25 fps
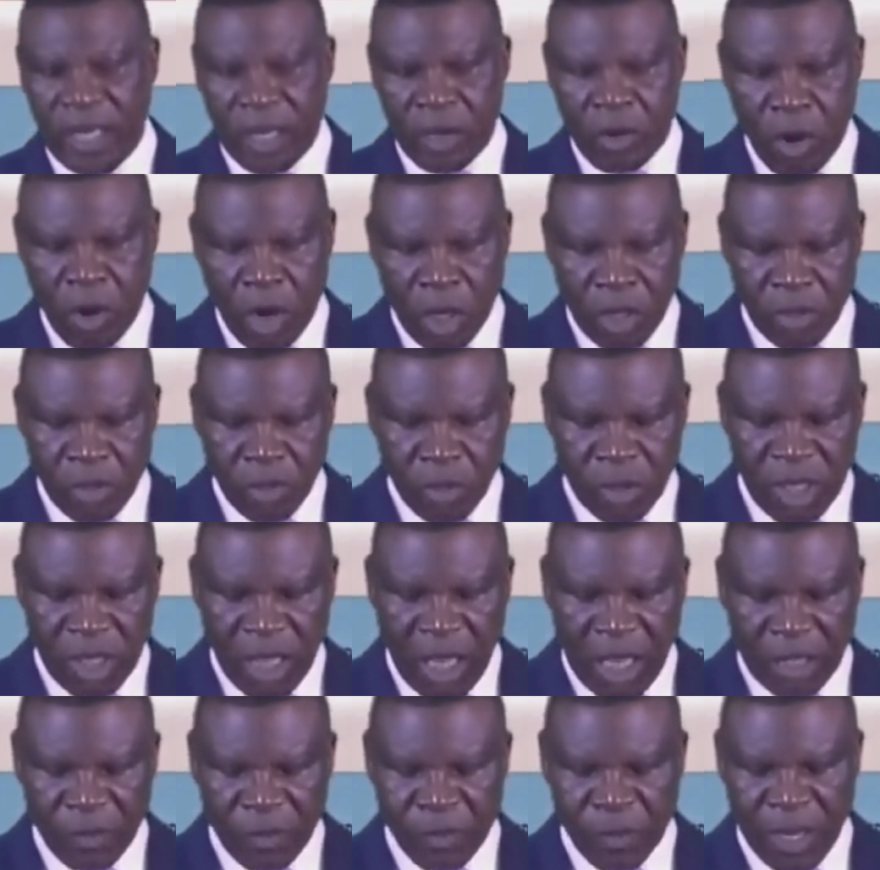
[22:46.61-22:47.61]
he got to
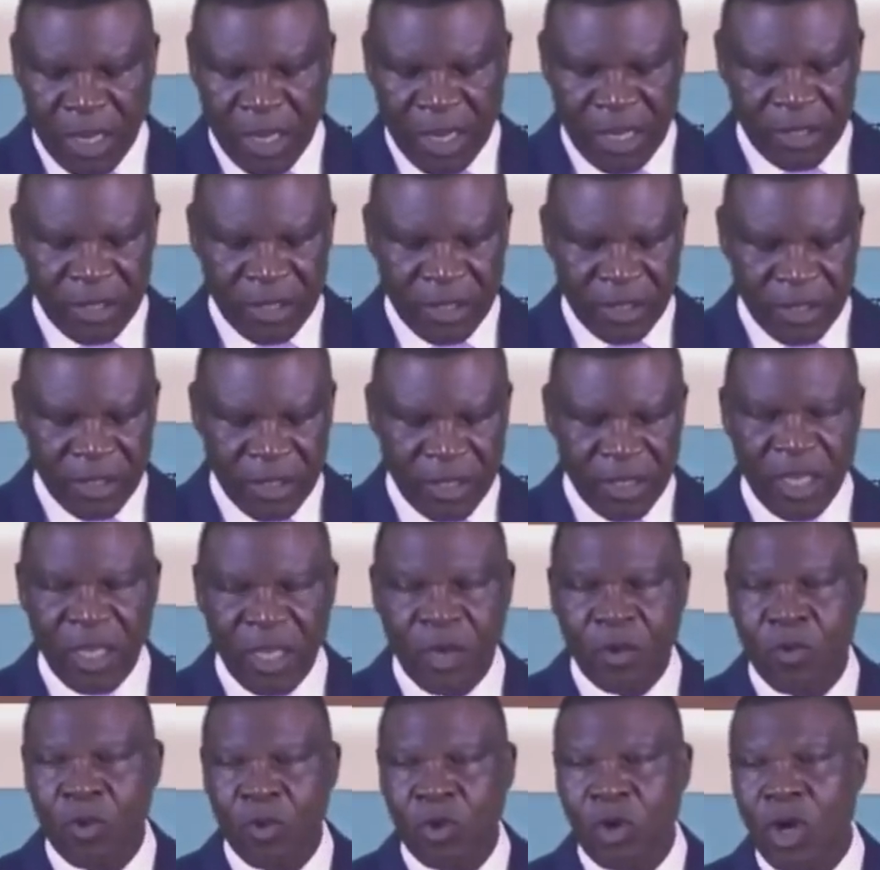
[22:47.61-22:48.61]
that place,
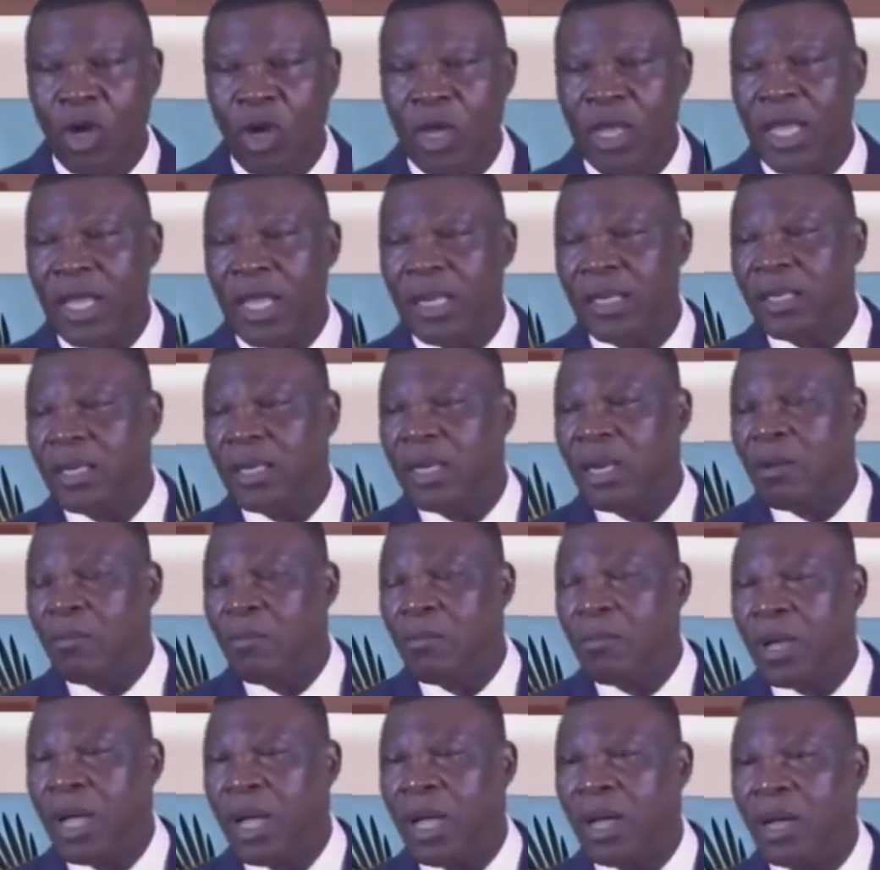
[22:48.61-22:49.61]
he could not get the
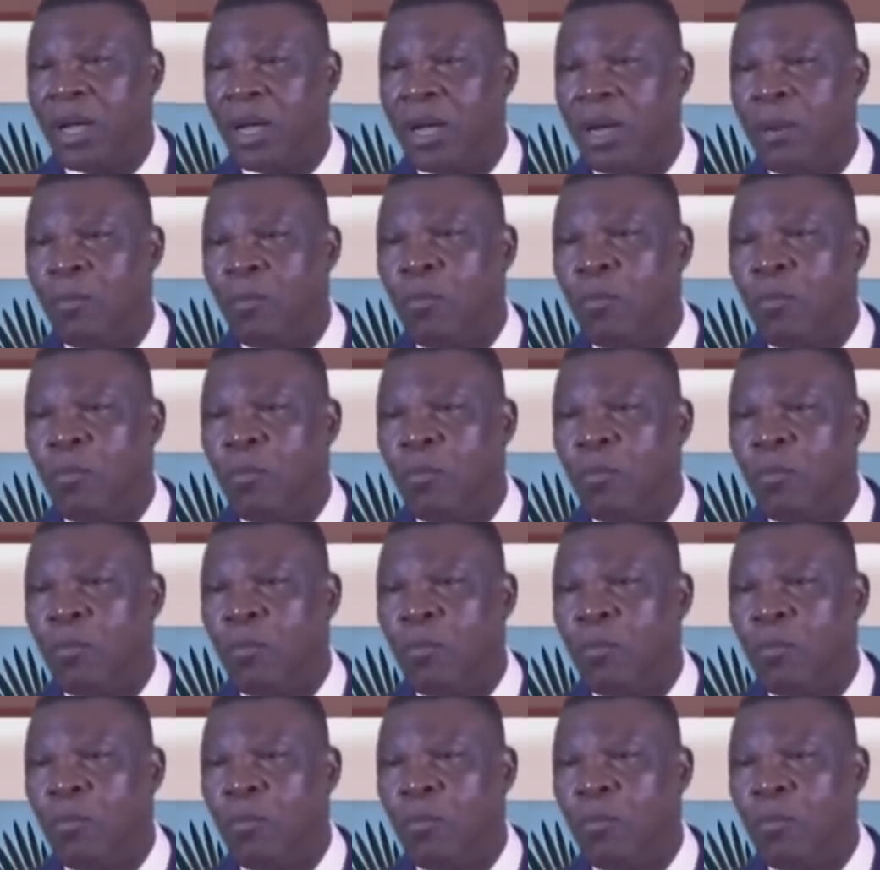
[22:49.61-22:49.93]
number.